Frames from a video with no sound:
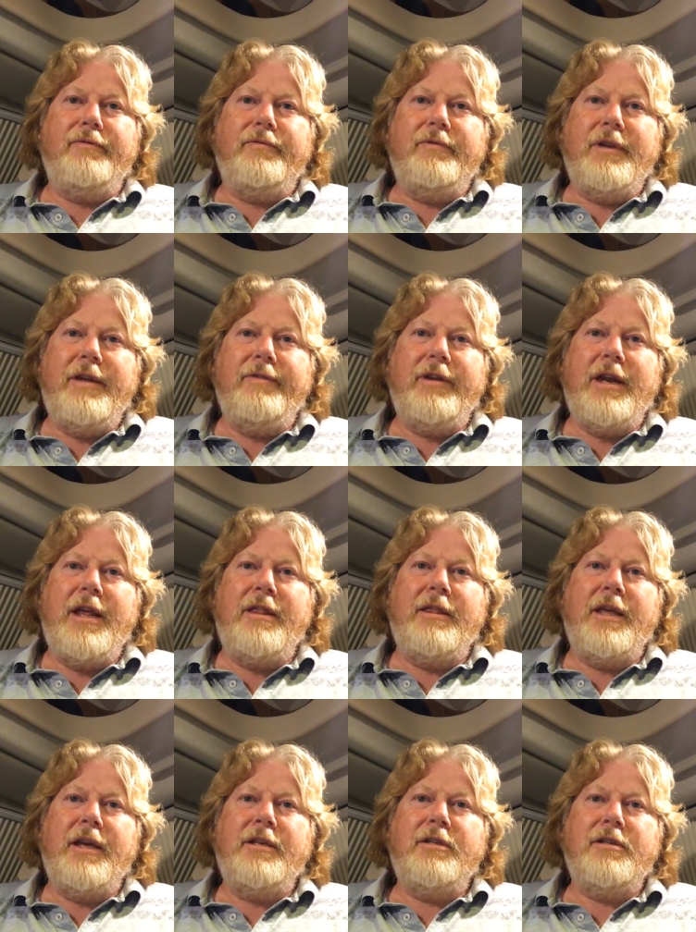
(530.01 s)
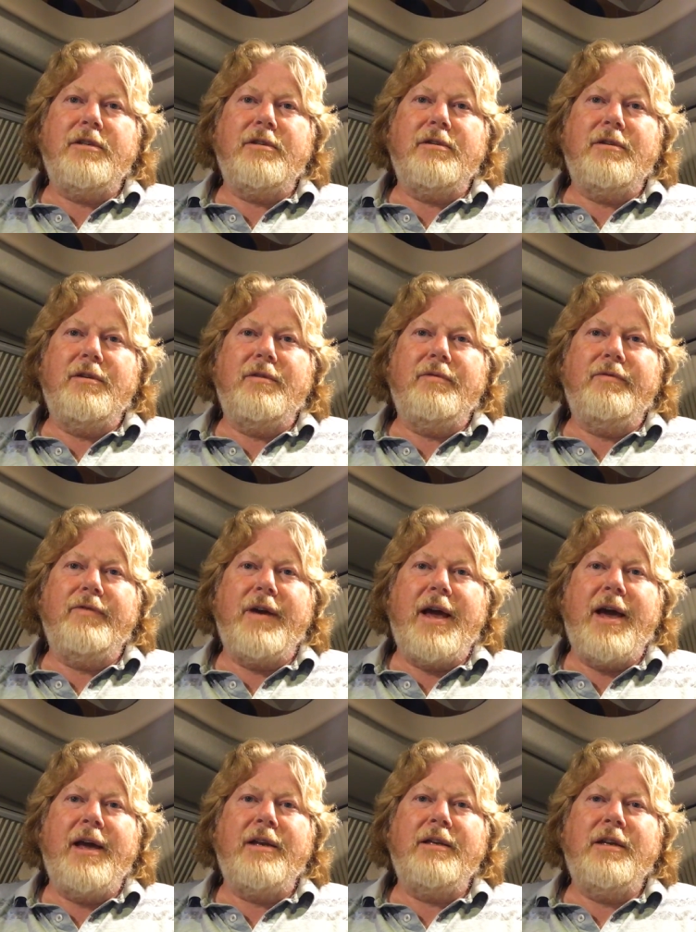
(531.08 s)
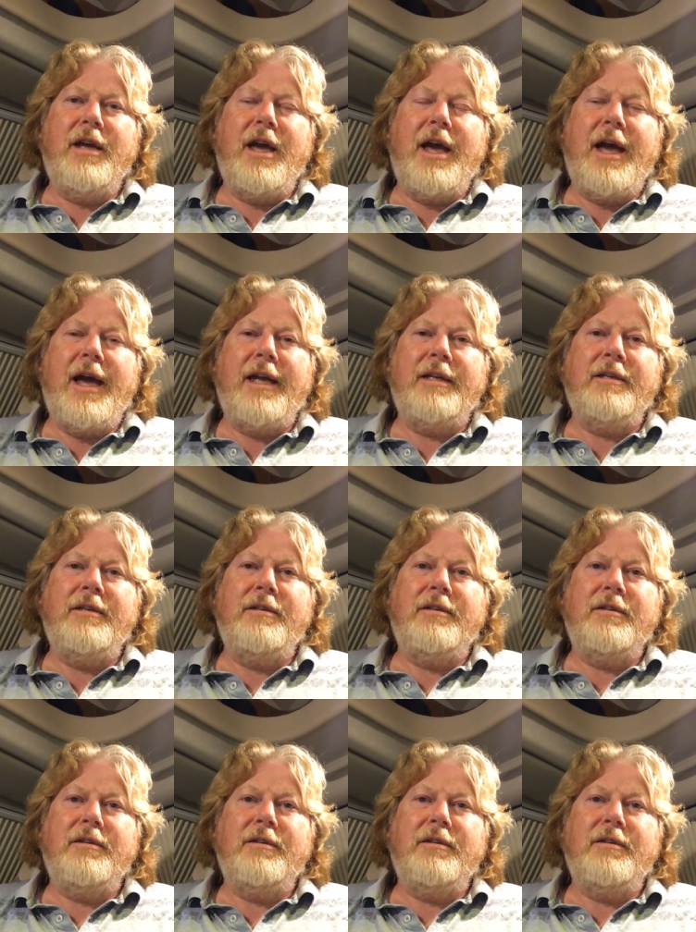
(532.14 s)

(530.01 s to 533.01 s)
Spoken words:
living in this van, and